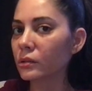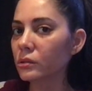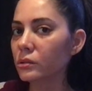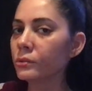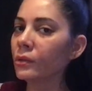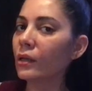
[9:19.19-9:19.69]

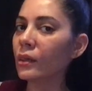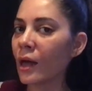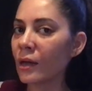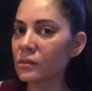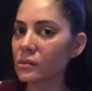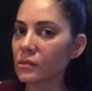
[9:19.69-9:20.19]
doing
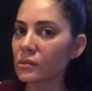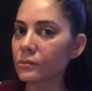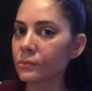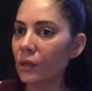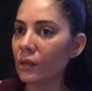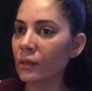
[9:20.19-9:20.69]
classes
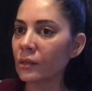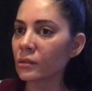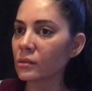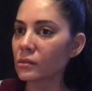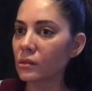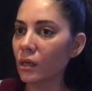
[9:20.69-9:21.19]

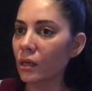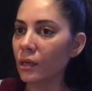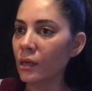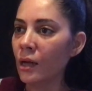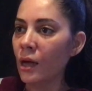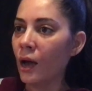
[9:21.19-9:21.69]
because
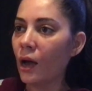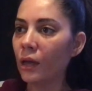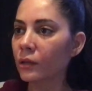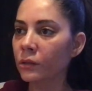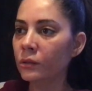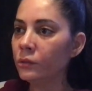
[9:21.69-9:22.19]

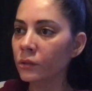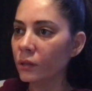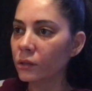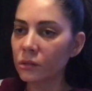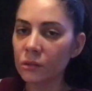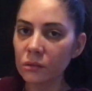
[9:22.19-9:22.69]
I literally
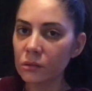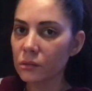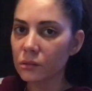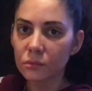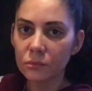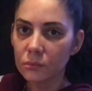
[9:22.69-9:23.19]
couldn't
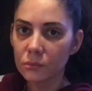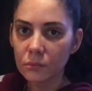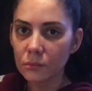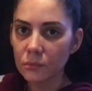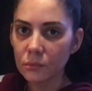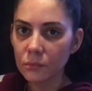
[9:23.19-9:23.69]

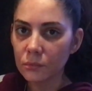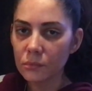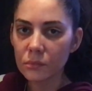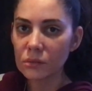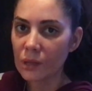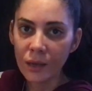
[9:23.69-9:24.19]

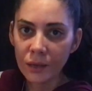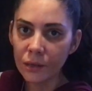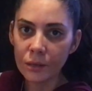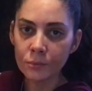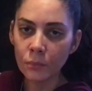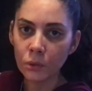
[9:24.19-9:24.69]
skate
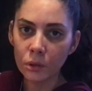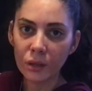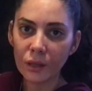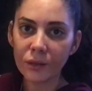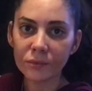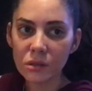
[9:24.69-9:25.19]
anymore.
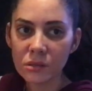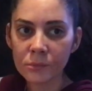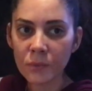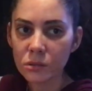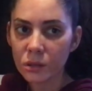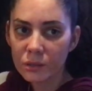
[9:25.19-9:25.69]
Like every time
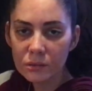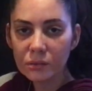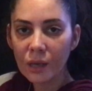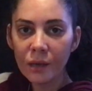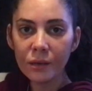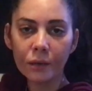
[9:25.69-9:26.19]
I tried to
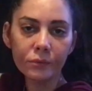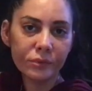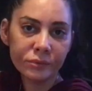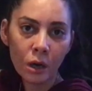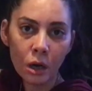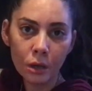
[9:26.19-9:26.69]
skate, I would
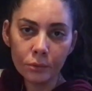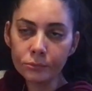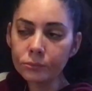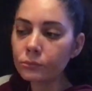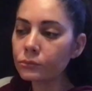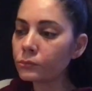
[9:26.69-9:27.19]
fall.
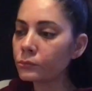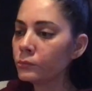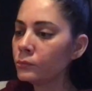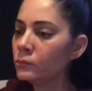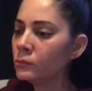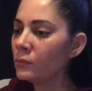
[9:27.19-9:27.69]

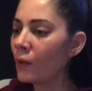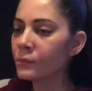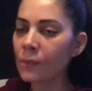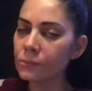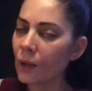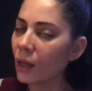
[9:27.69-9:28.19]

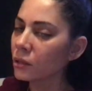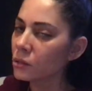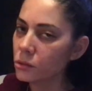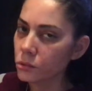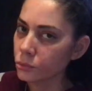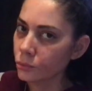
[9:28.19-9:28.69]
My
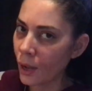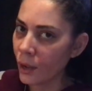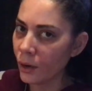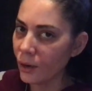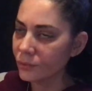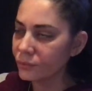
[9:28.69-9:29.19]
balance was way
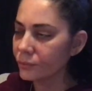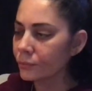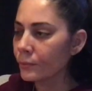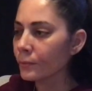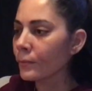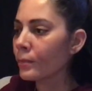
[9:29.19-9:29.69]
off.
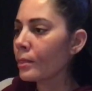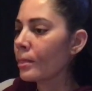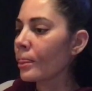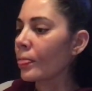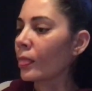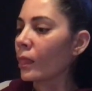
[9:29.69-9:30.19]

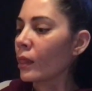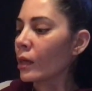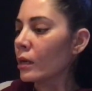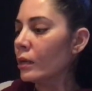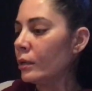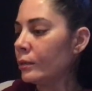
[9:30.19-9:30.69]

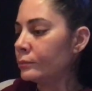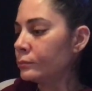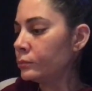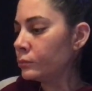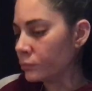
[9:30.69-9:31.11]
I